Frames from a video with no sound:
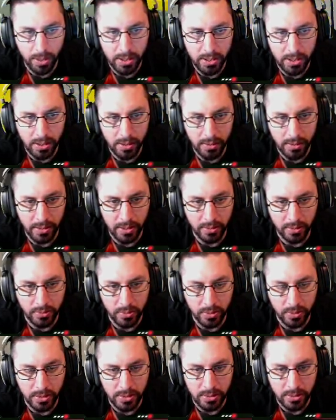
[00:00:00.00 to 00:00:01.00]
here to
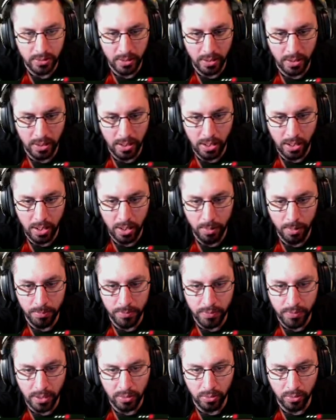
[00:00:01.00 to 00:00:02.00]
entry.
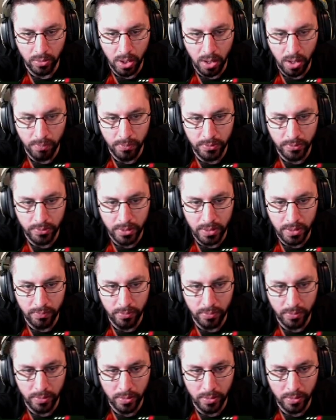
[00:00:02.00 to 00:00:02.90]
You've got a little conference table in the